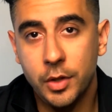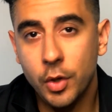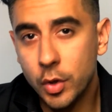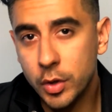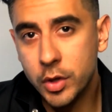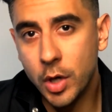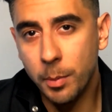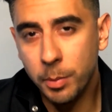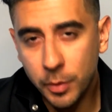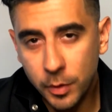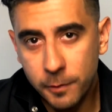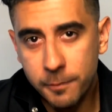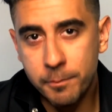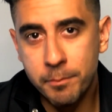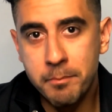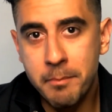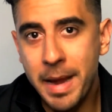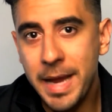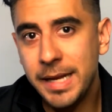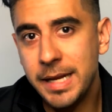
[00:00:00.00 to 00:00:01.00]
There are a couple of
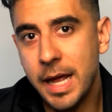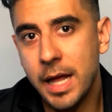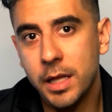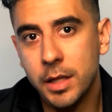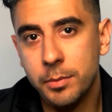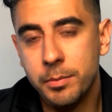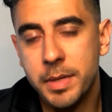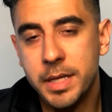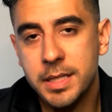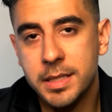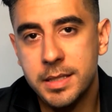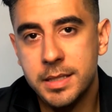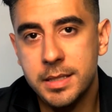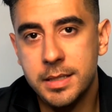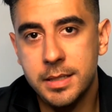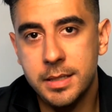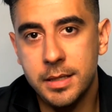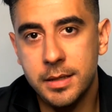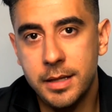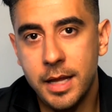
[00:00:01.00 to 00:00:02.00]
main
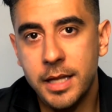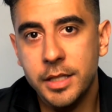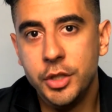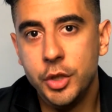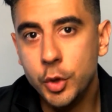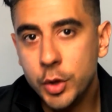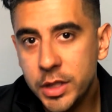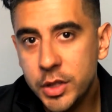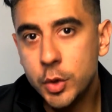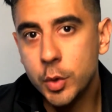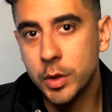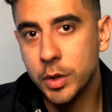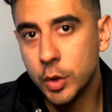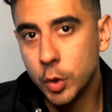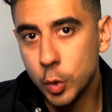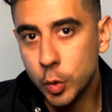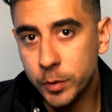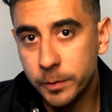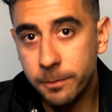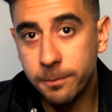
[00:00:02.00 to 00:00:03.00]
elements that you need to
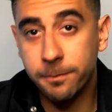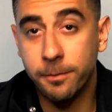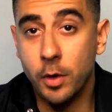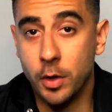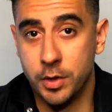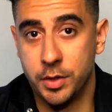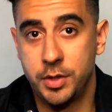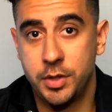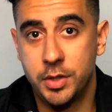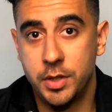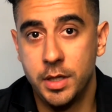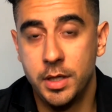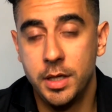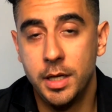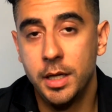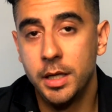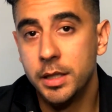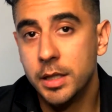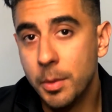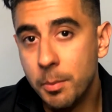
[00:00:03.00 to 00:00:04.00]
include first.
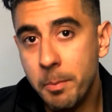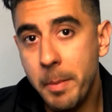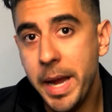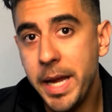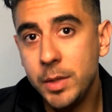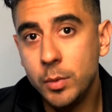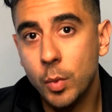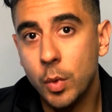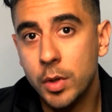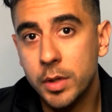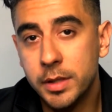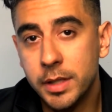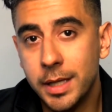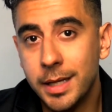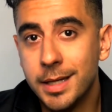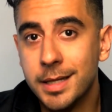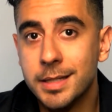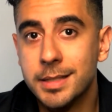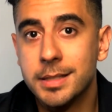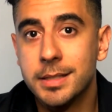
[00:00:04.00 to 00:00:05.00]
The main one
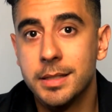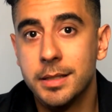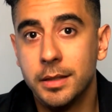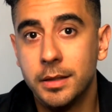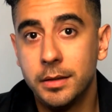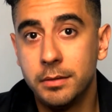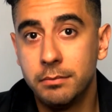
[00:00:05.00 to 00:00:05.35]
is